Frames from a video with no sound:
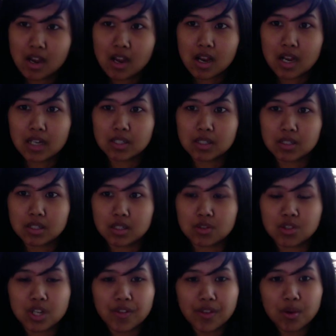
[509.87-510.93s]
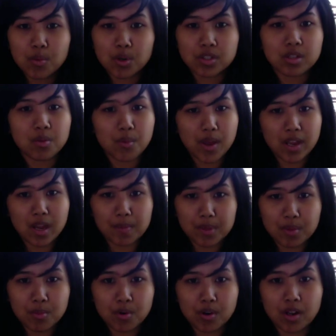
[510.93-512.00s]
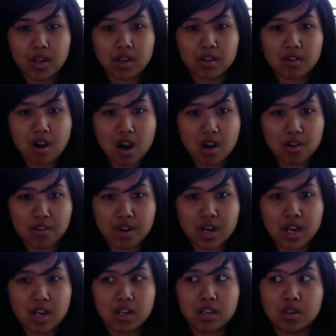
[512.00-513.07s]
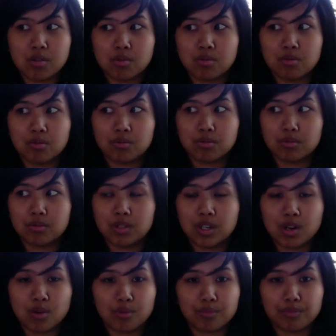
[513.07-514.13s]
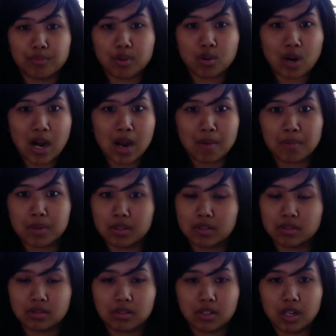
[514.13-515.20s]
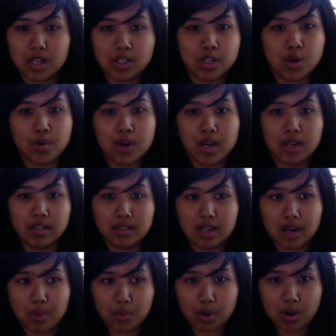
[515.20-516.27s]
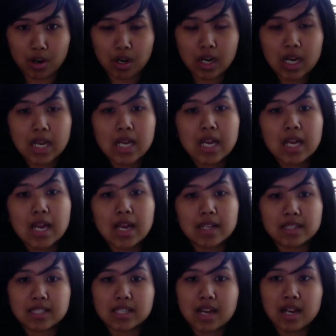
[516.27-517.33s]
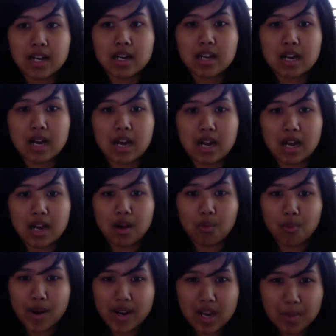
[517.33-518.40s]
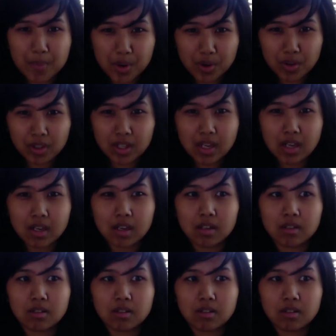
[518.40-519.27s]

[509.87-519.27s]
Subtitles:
because there's nothing worse than waking up in the morning, you're hungry, you grab a donut at work. Instead, wake up early,